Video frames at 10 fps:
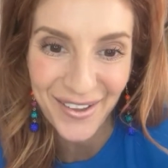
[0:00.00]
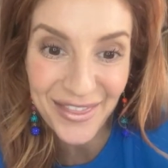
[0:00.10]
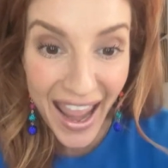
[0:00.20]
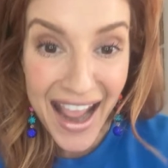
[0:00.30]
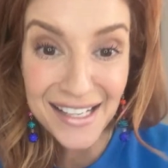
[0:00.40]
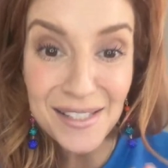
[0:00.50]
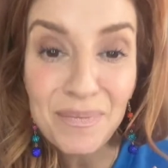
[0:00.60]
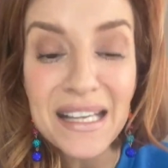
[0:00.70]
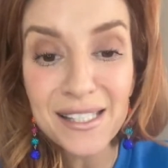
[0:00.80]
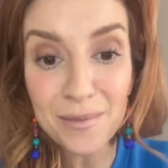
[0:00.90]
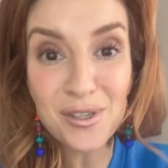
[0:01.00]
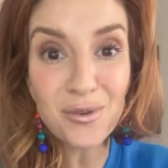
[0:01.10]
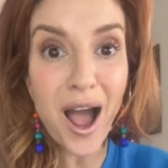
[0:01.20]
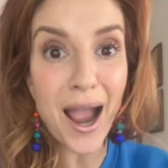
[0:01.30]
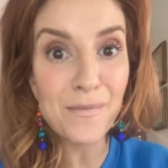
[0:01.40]
Thanks, please
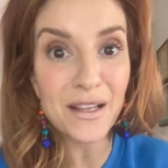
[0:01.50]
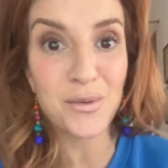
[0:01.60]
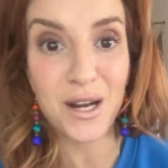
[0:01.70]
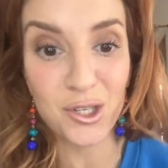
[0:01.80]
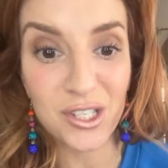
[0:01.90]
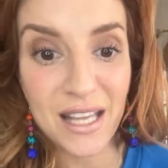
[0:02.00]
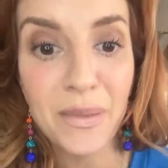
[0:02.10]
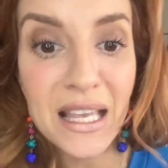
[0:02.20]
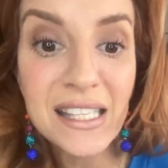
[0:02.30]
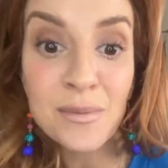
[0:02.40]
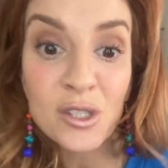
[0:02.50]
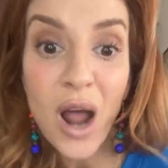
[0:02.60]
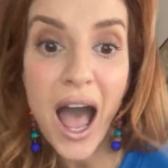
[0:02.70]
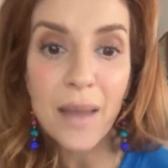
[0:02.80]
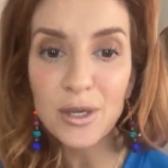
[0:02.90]
subscribe. That's what I should say. Please
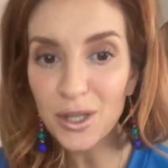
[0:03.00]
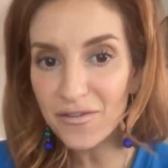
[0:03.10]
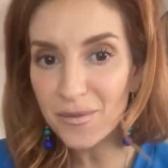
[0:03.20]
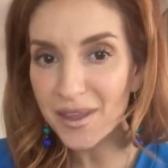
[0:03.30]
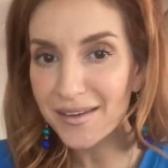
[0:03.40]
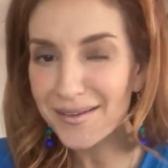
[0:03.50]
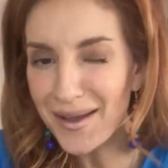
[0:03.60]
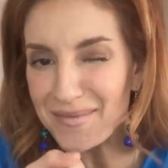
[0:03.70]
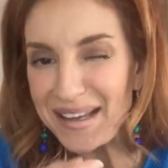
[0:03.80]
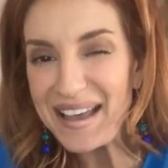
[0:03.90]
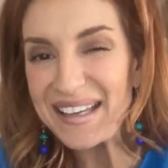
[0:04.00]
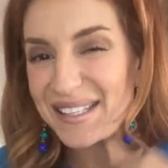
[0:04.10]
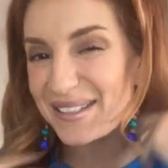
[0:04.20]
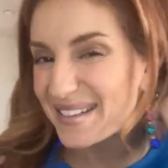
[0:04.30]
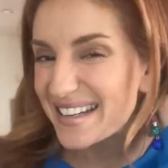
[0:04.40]
subscribe. You look familiar? Oh my God,
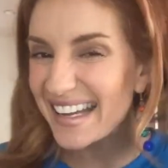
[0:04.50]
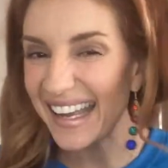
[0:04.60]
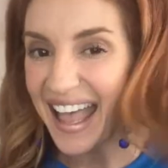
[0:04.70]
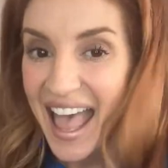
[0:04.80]
do I?